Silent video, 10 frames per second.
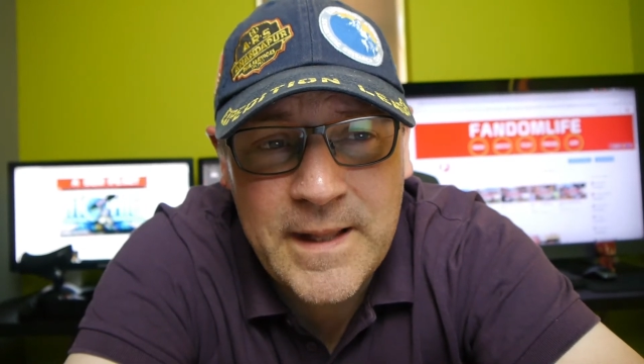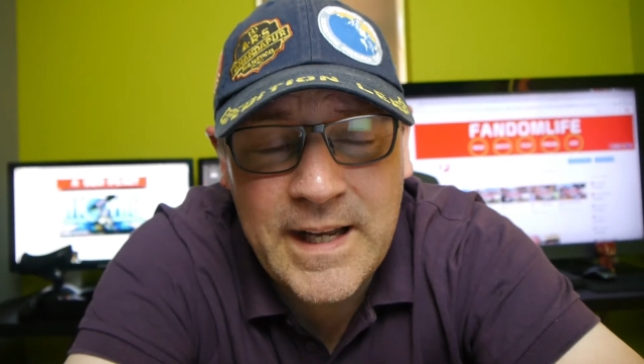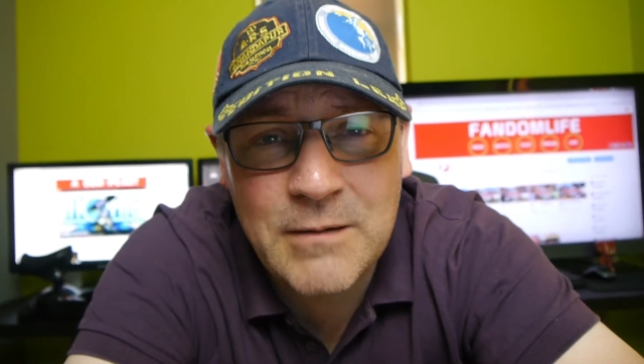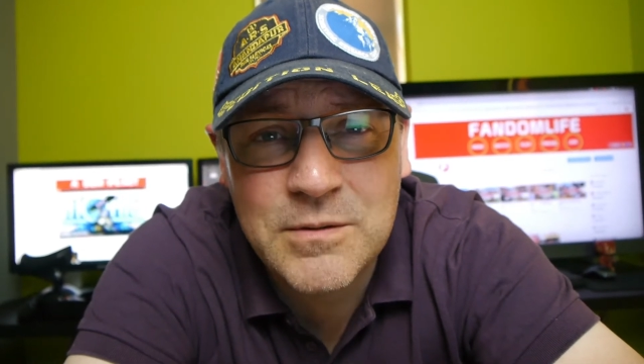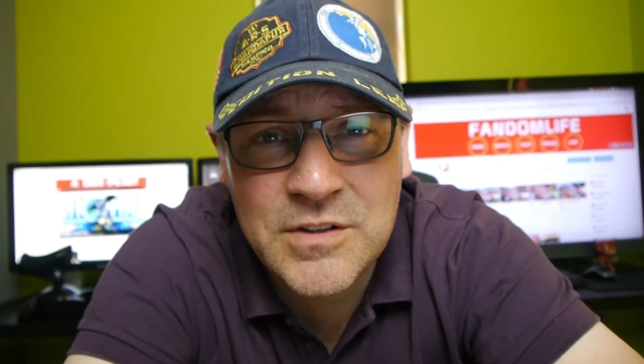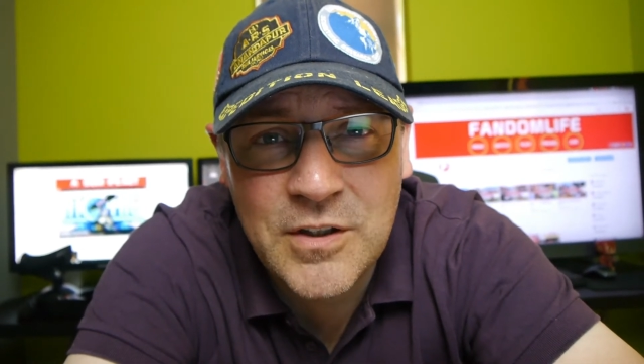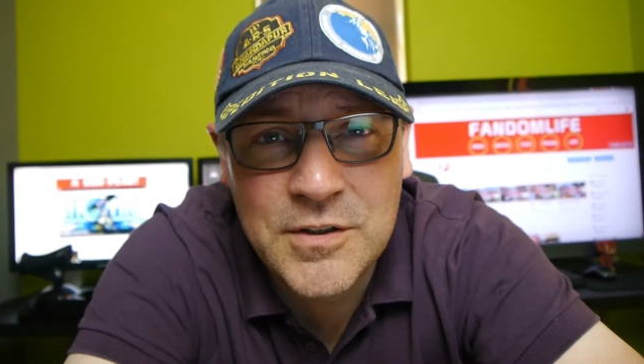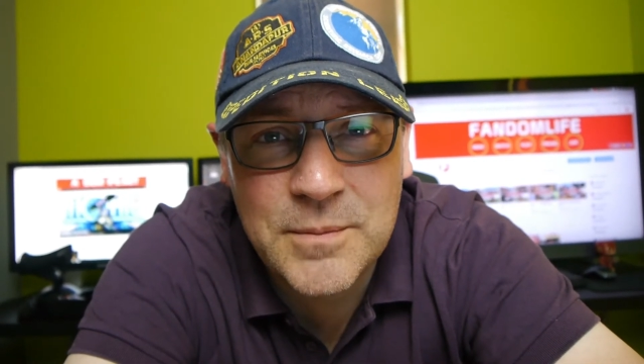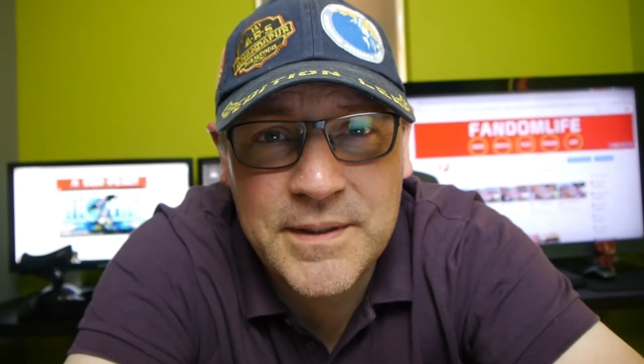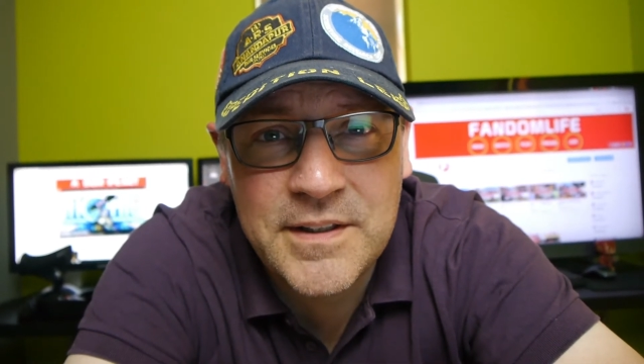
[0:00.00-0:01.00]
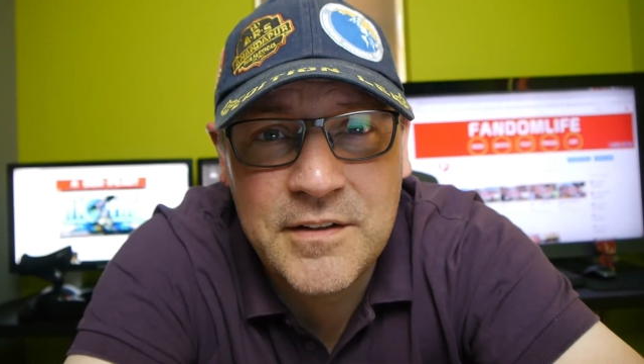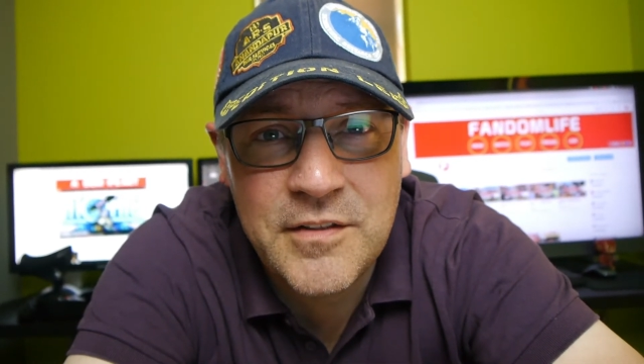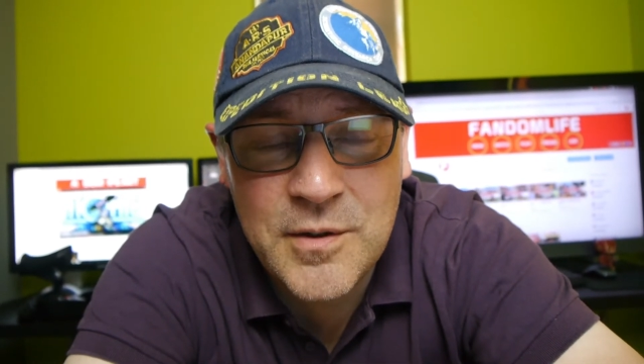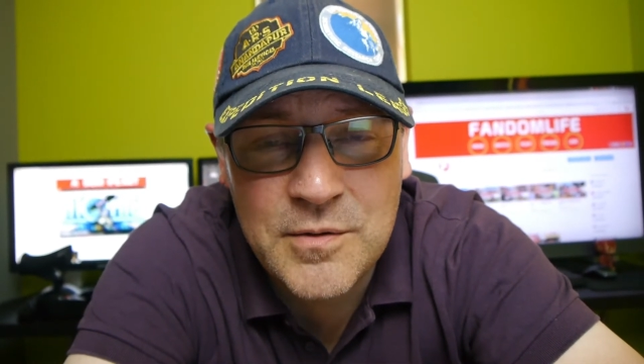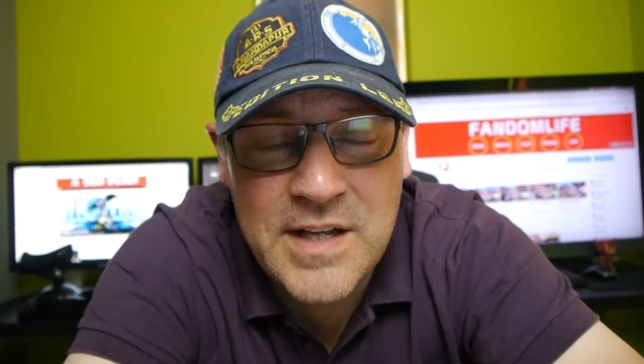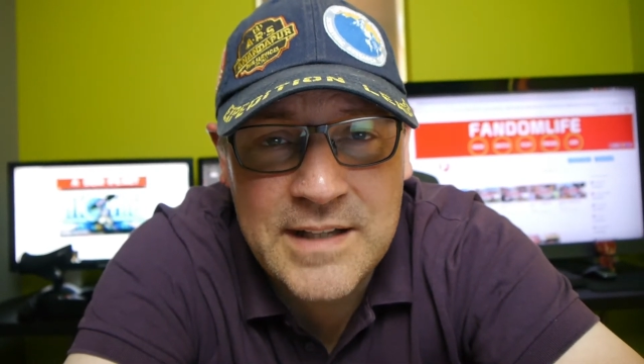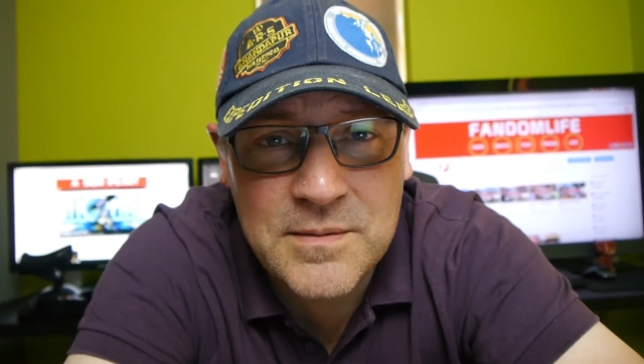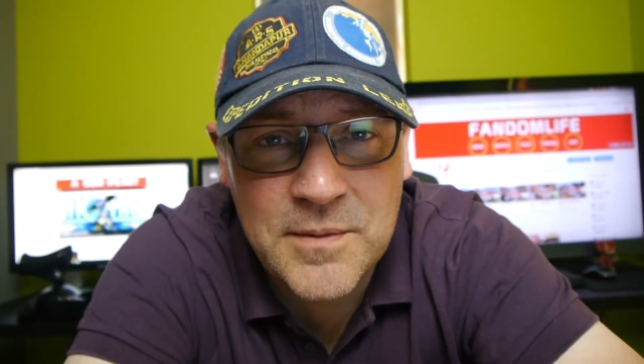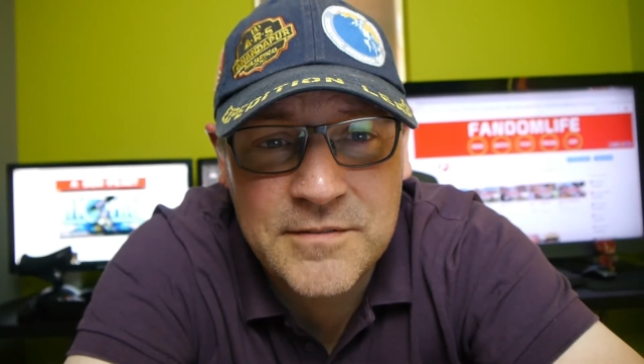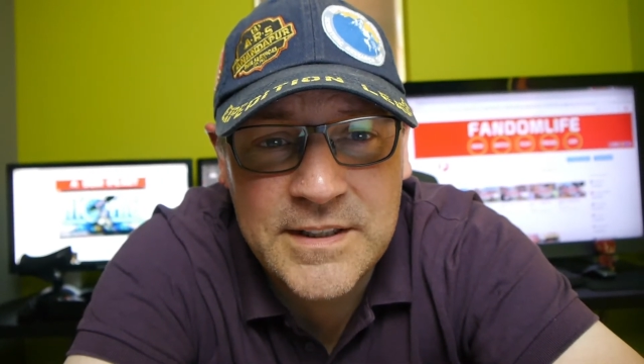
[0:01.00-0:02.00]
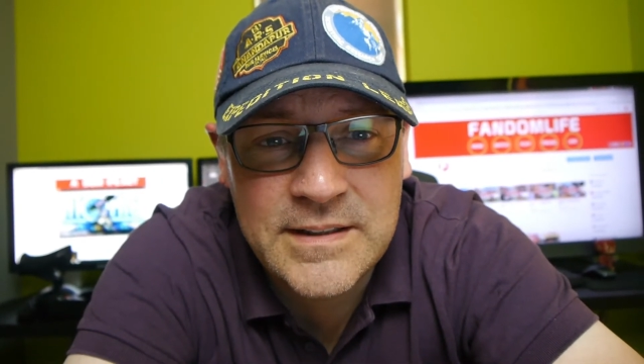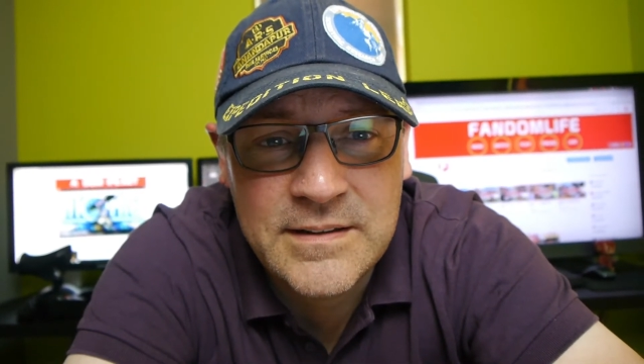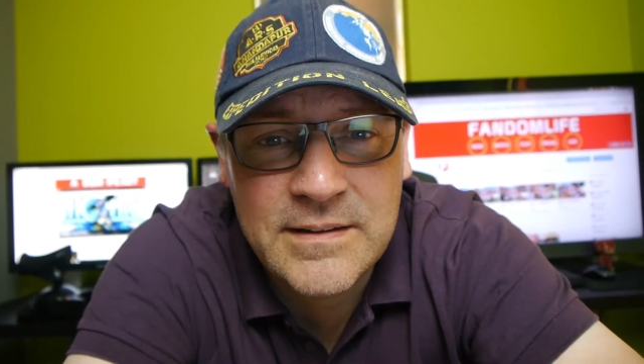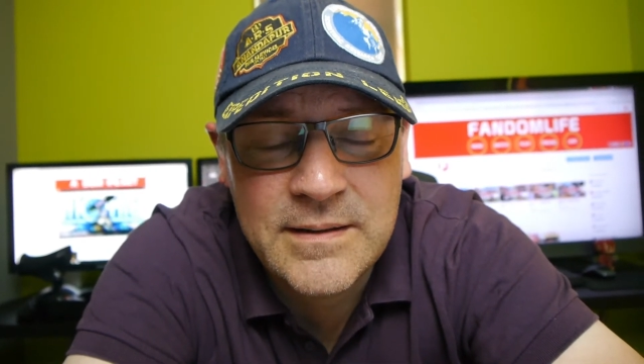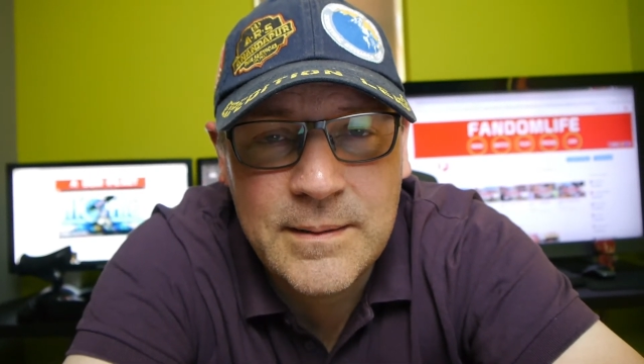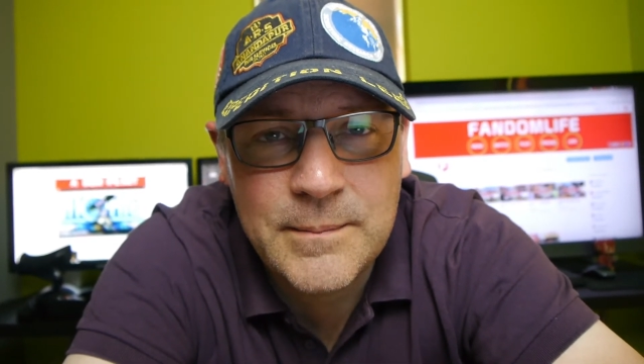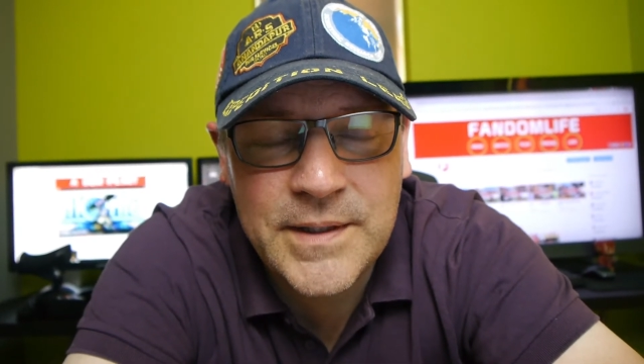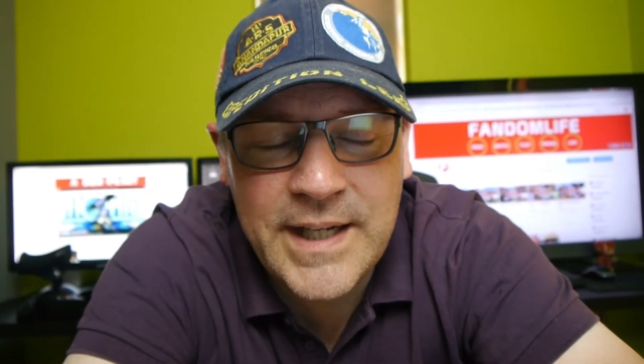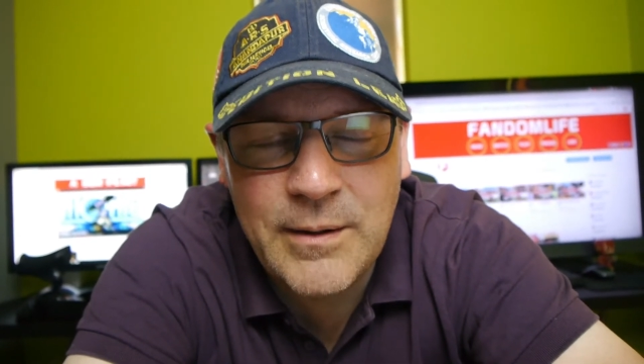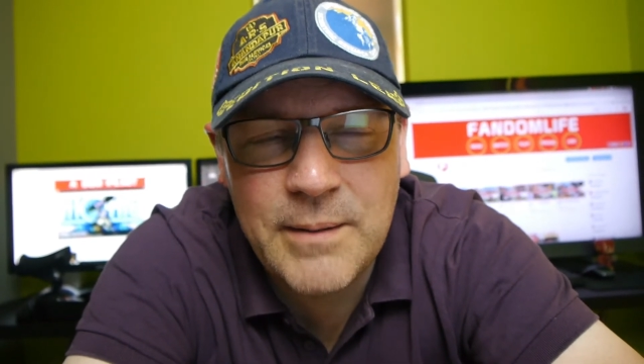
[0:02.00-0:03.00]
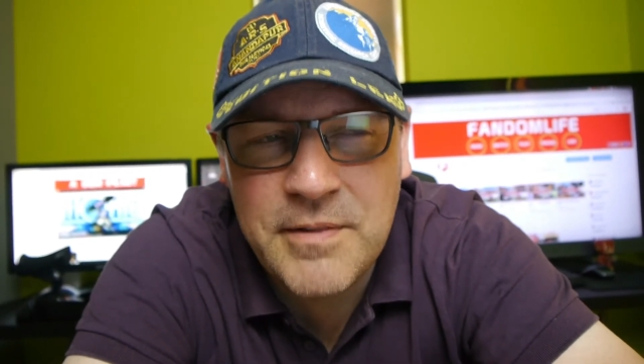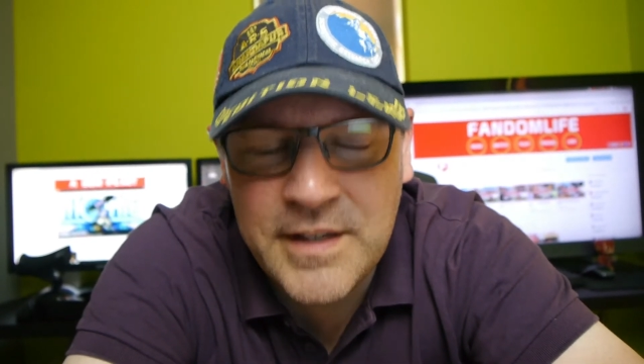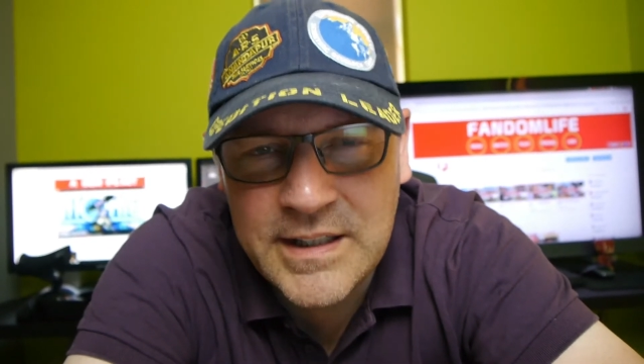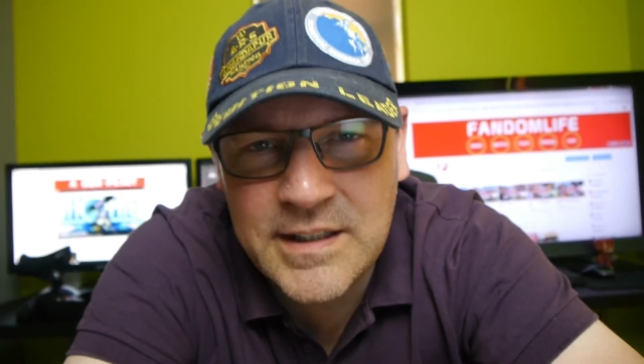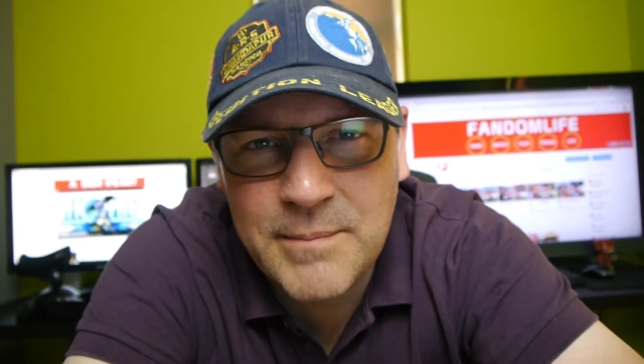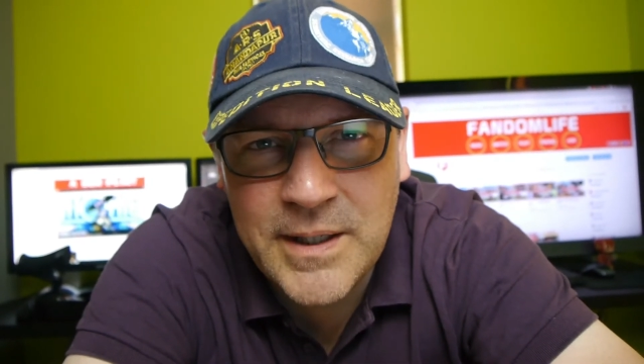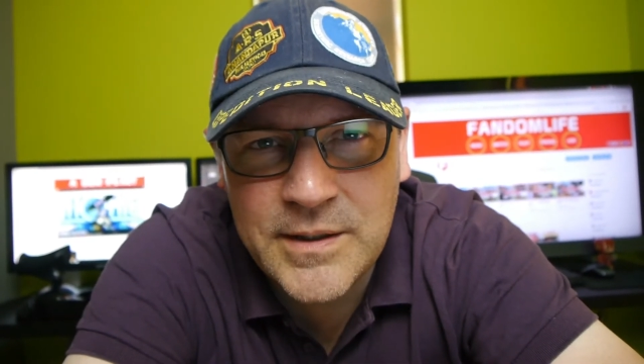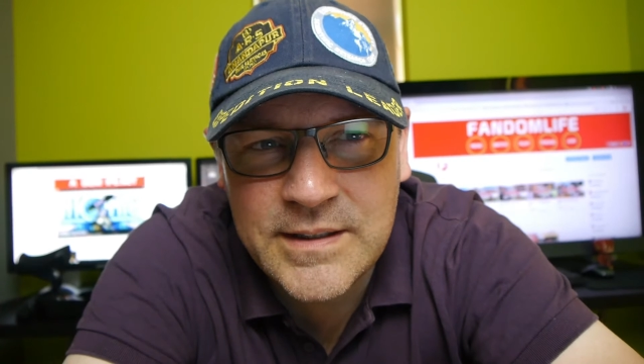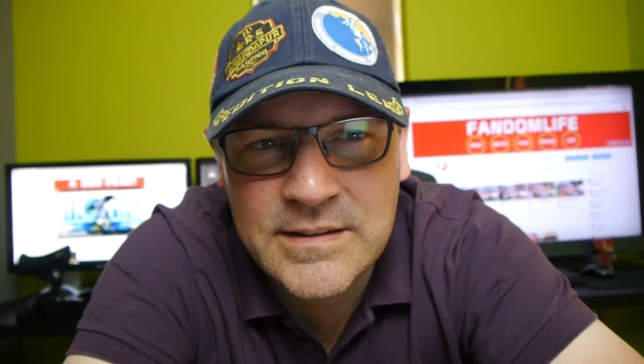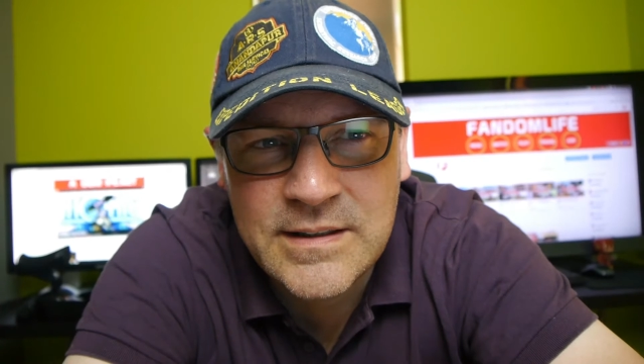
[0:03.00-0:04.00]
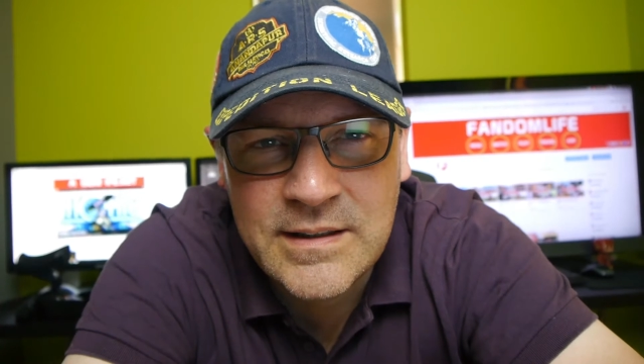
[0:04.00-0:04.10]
I was caught up in the enthusiasm of it, but now I'm thinking about it,